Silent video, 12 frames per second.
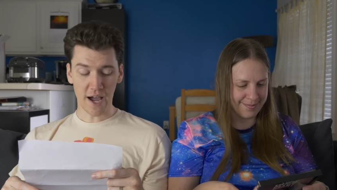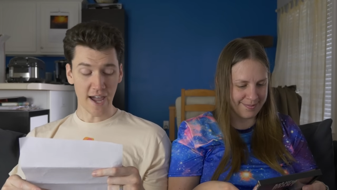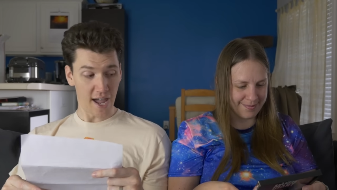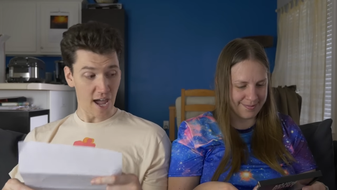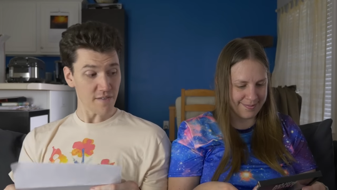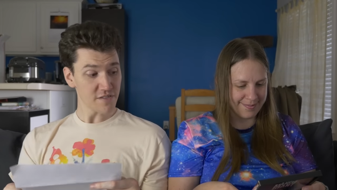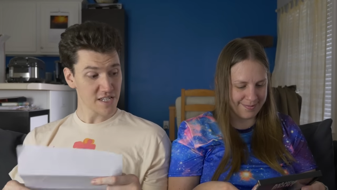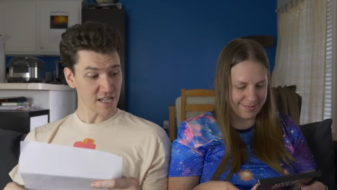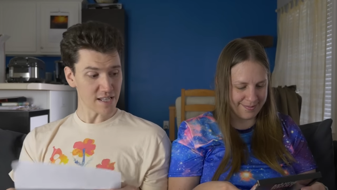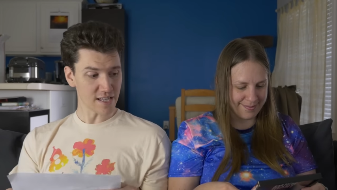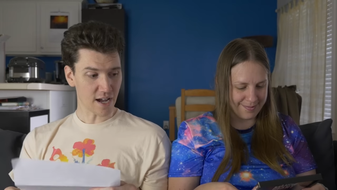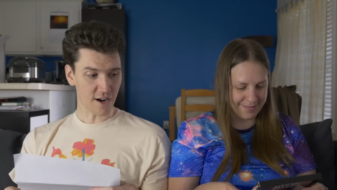Speaker 1: I have
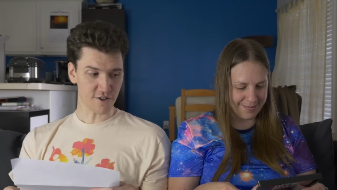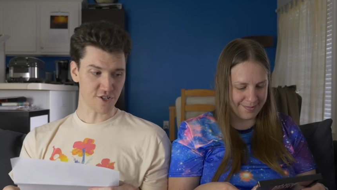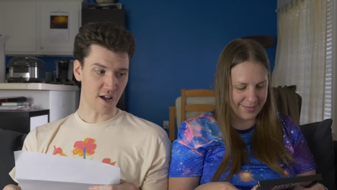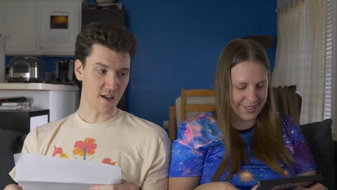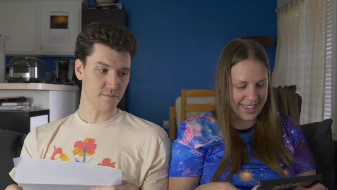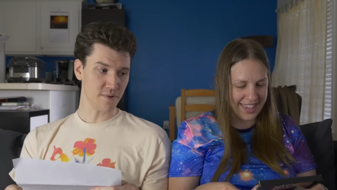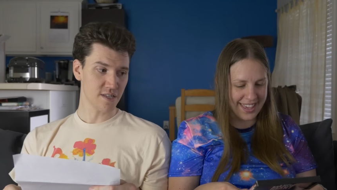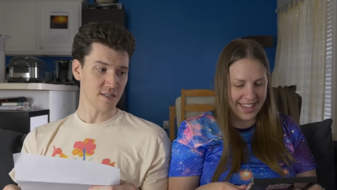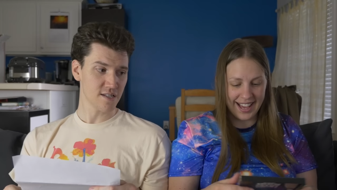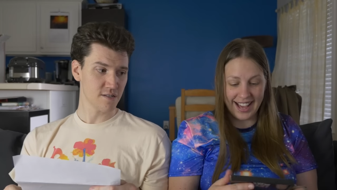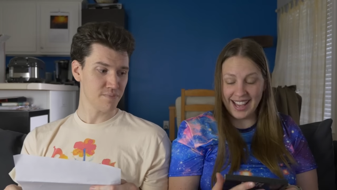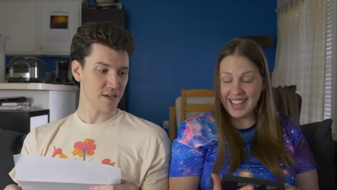seen The Iron Giant, but it
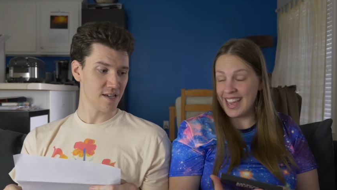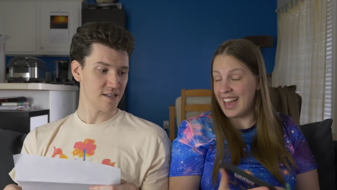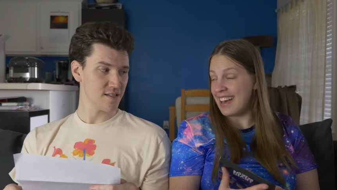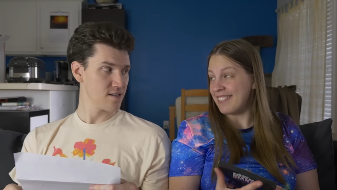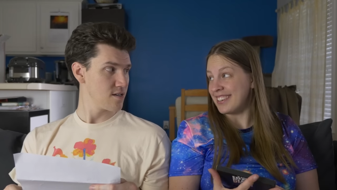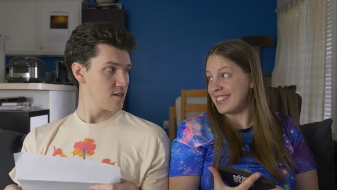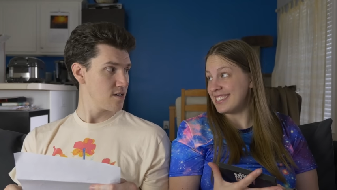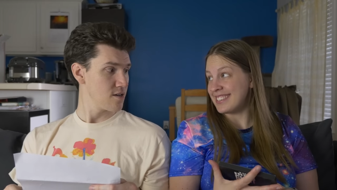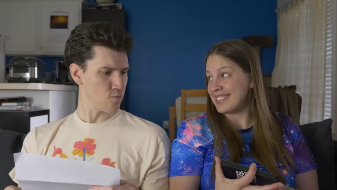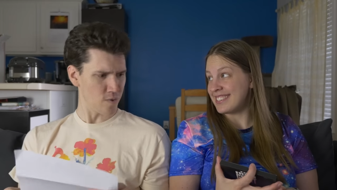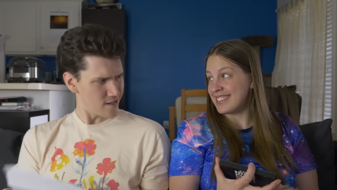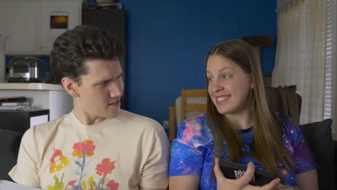has I been... I haven't.
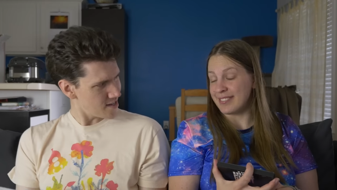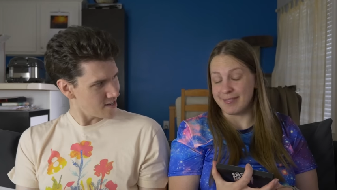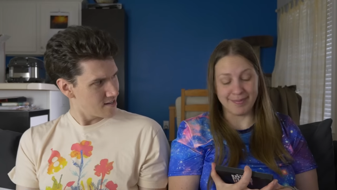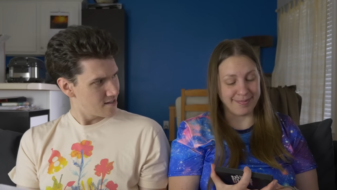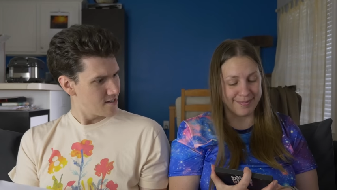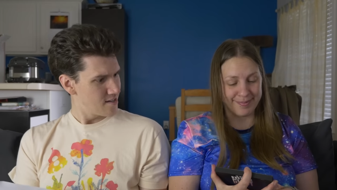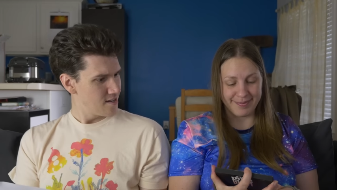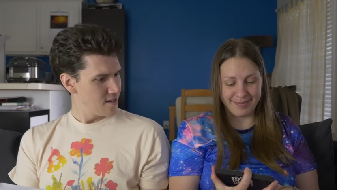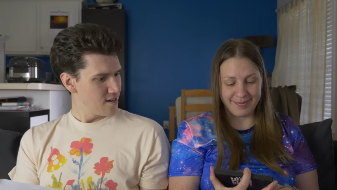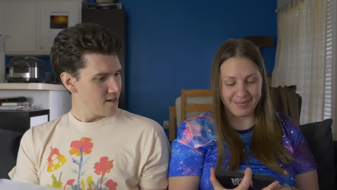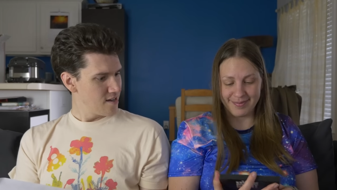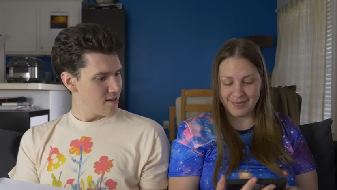Really? Mm -mm.
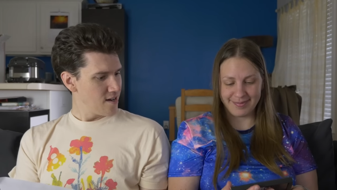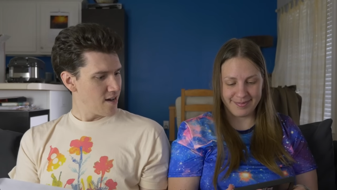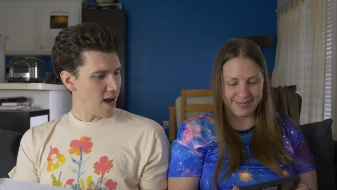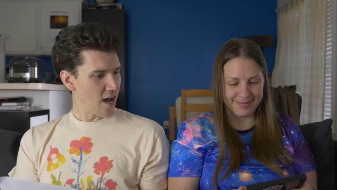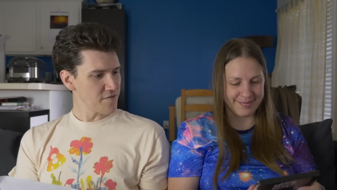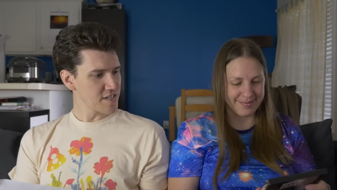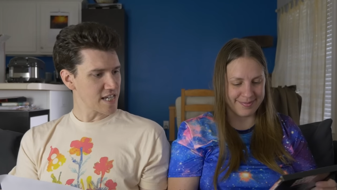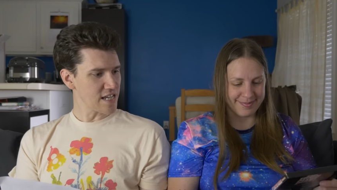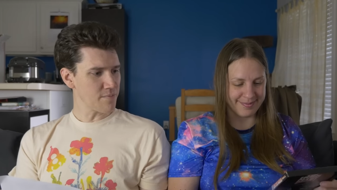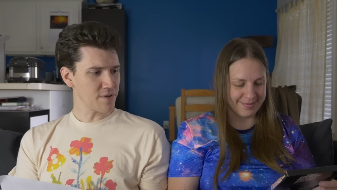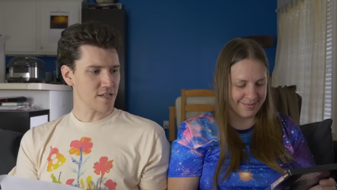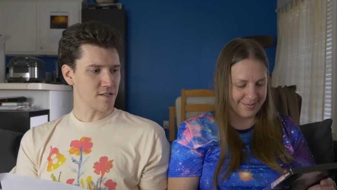I've seen
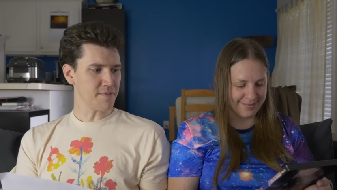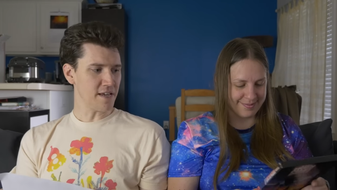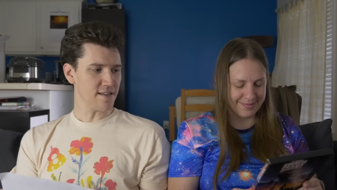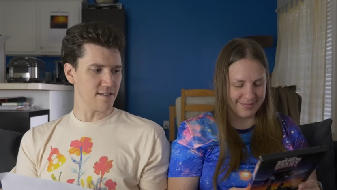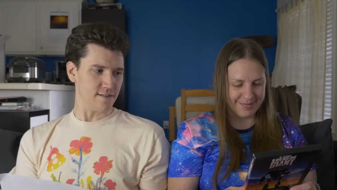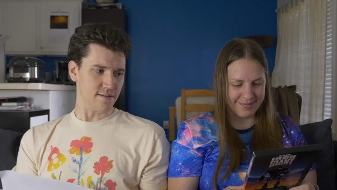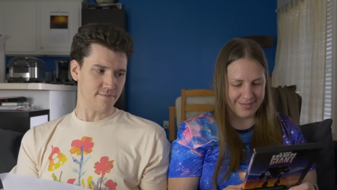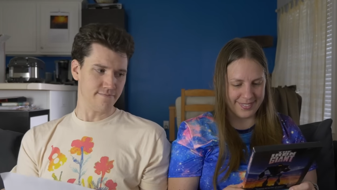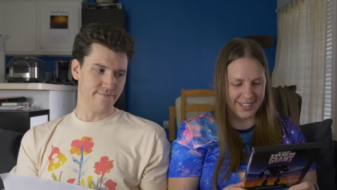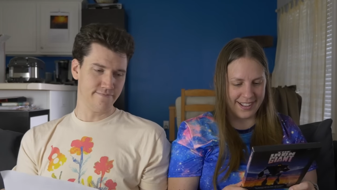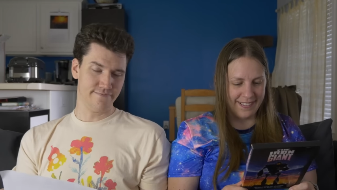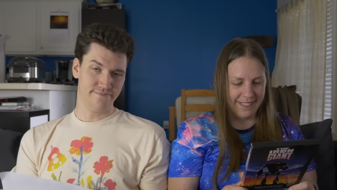it, but it's been...
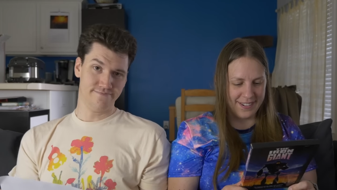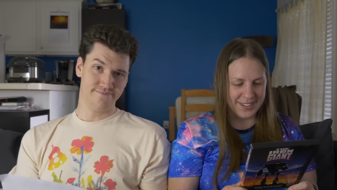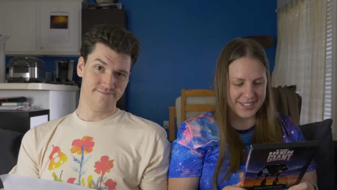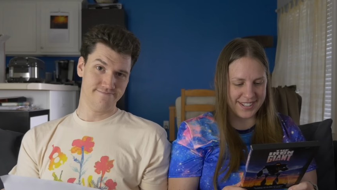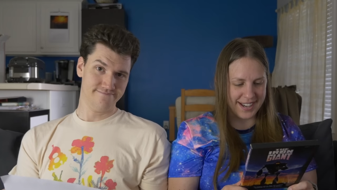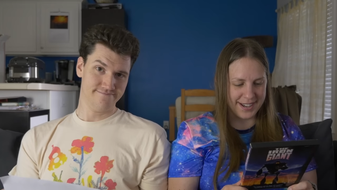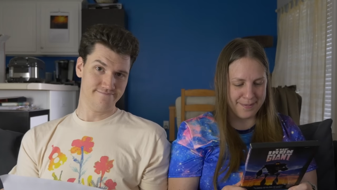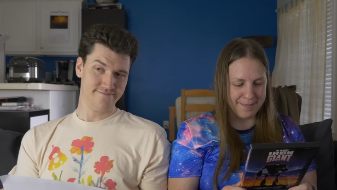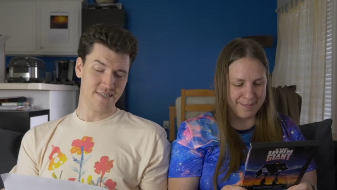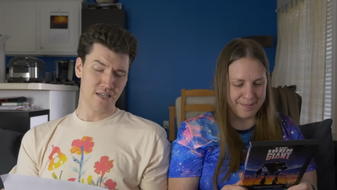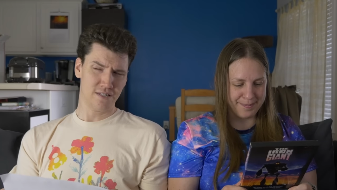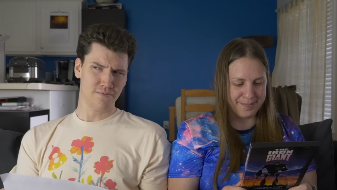
Speaker 2: A long time?
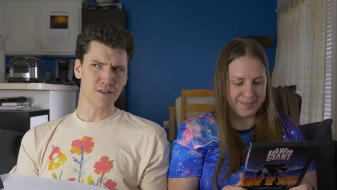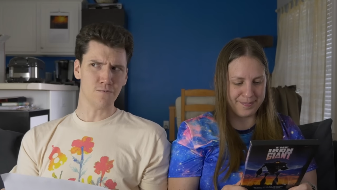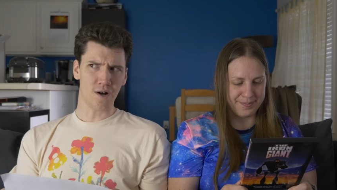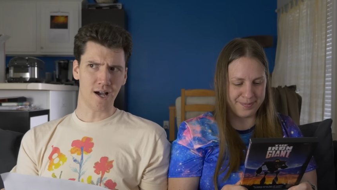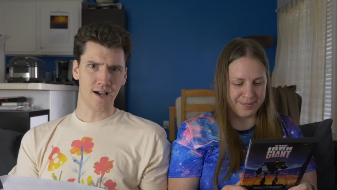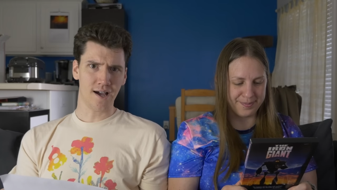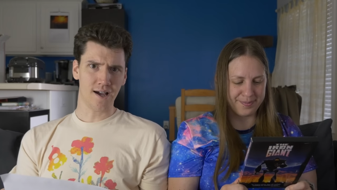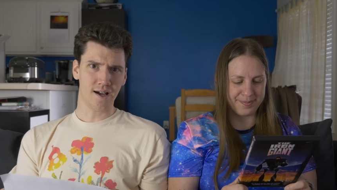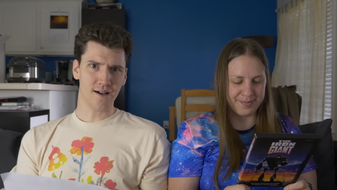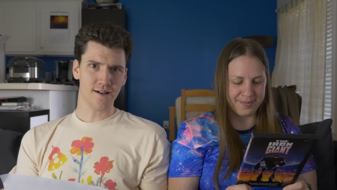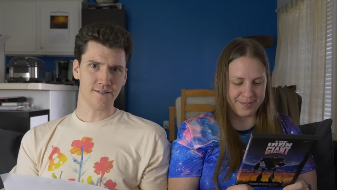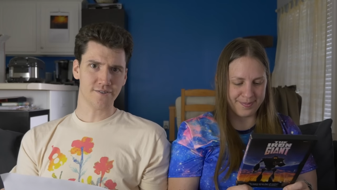
Speaker 1: It's been a
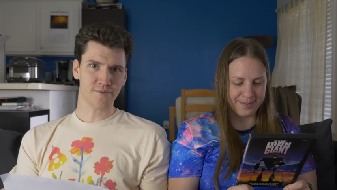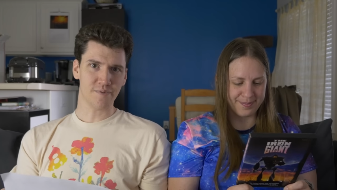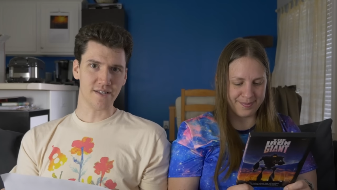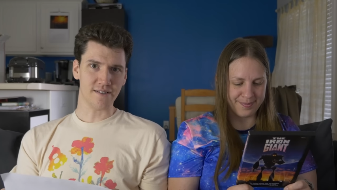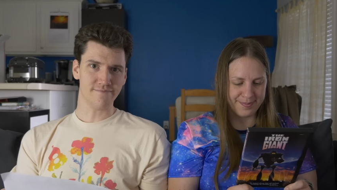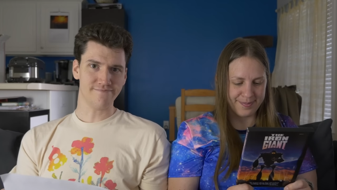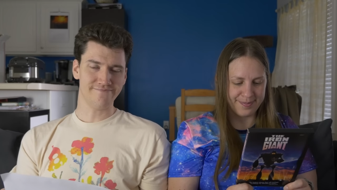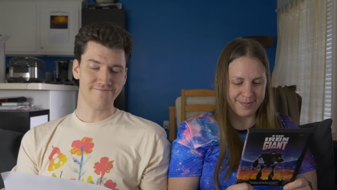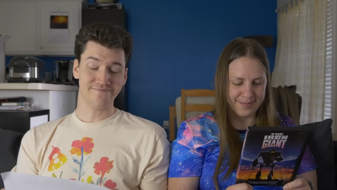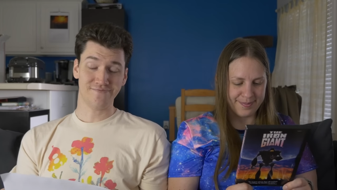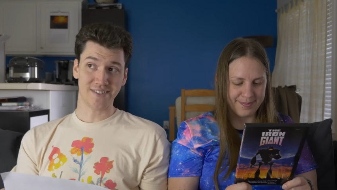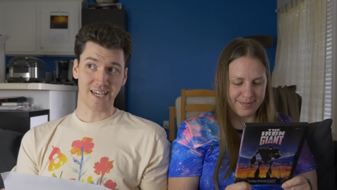while. It's been
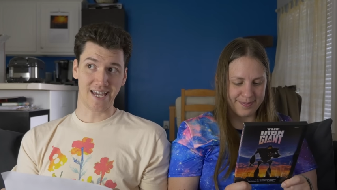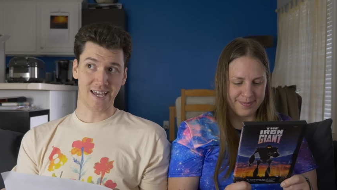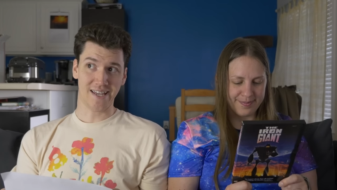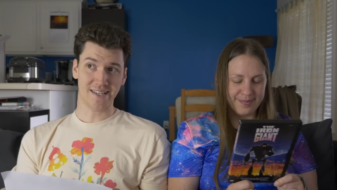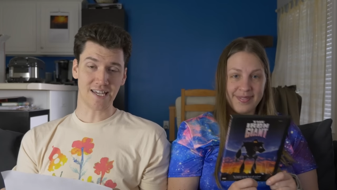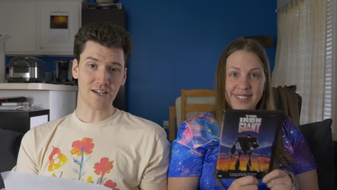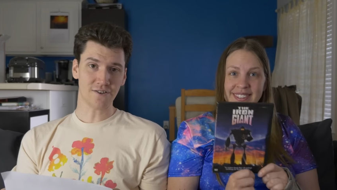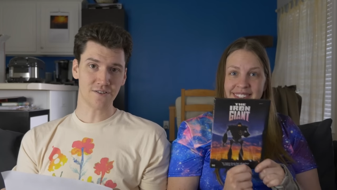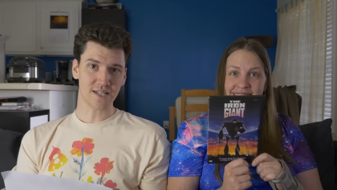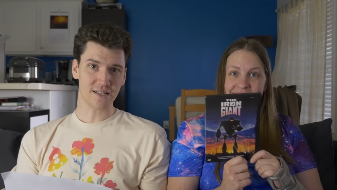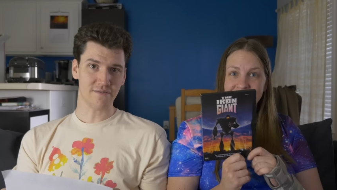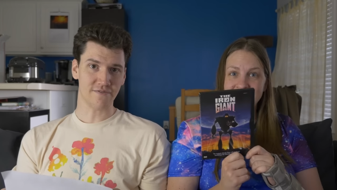10
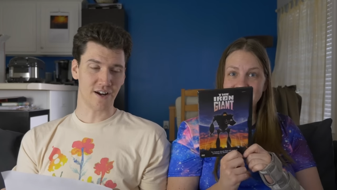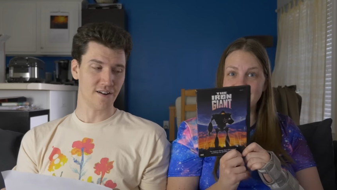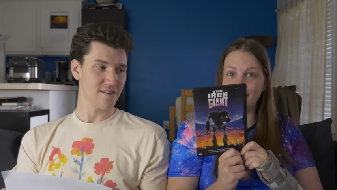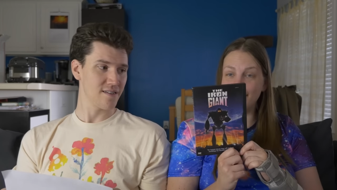years at the very